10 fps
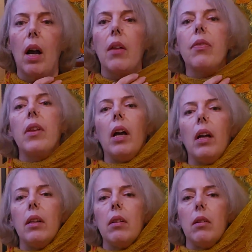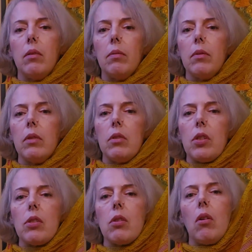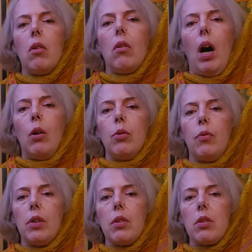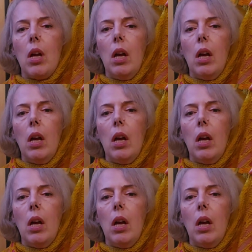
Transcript: and then just go outwards.